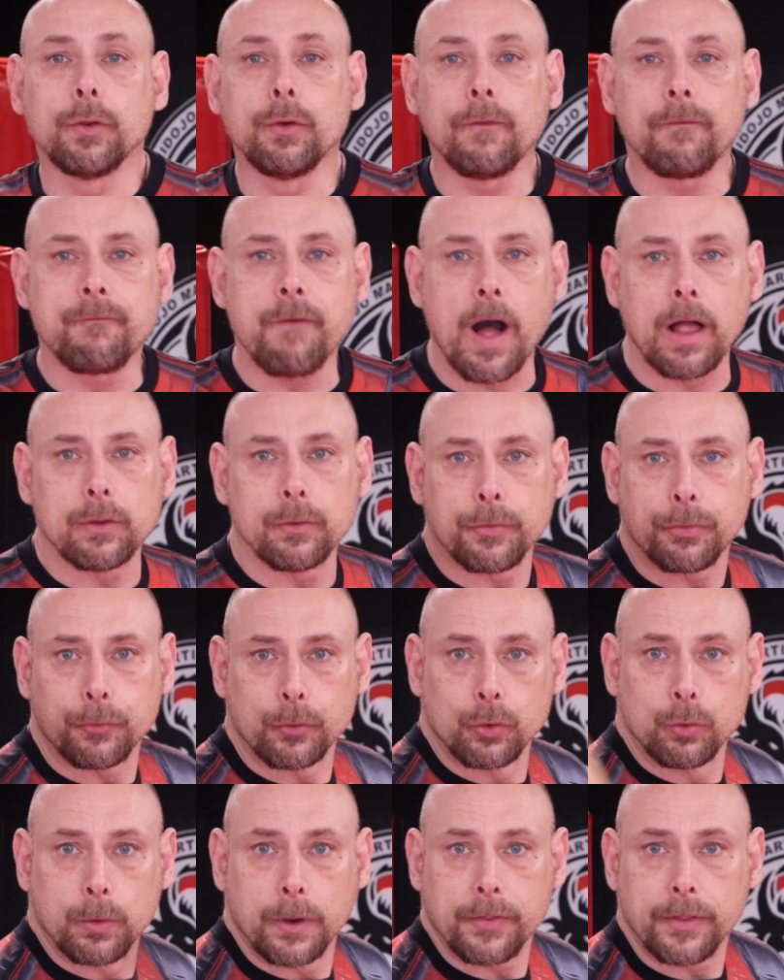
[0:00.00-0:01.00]
you follow
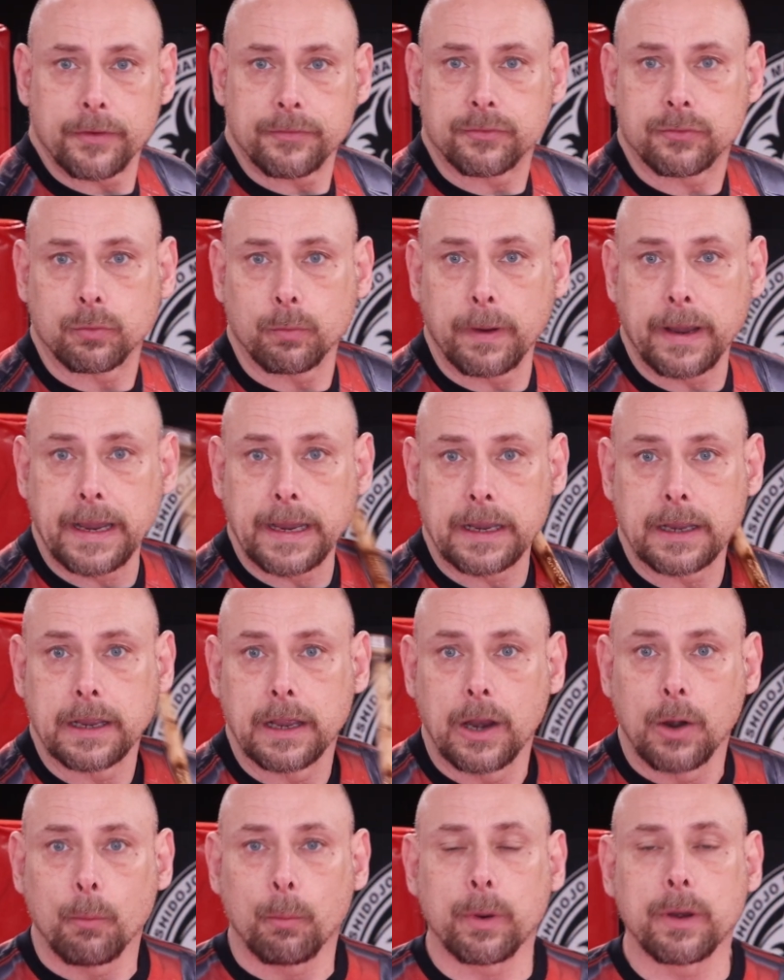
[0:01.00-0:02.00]
through with a
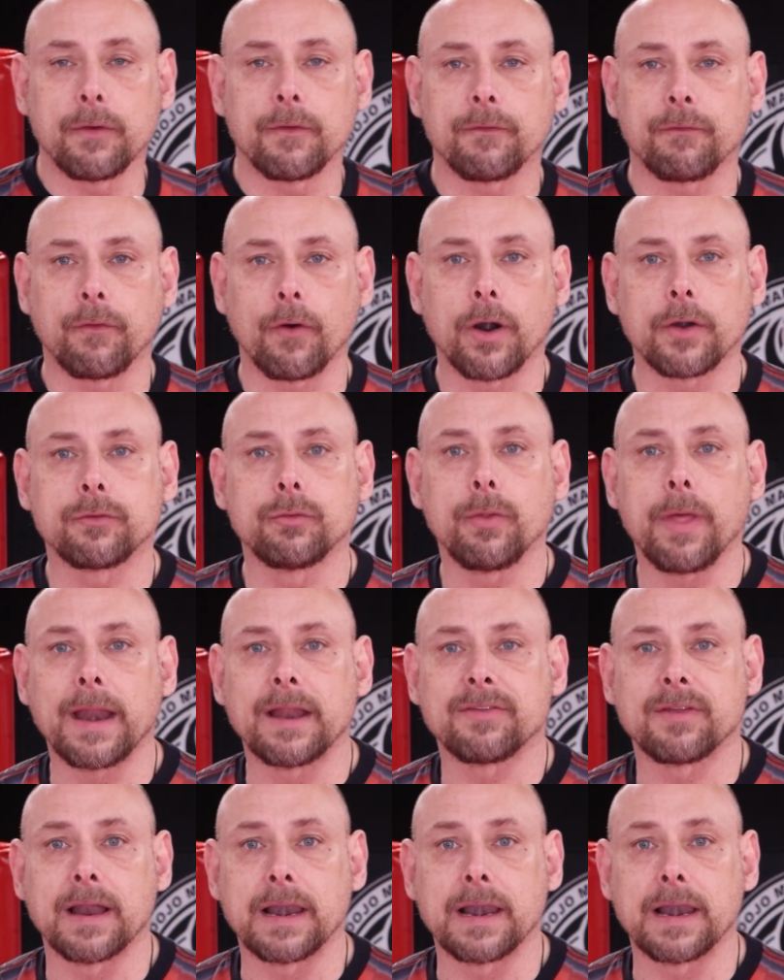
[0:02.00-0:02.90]
swing, we refer to that as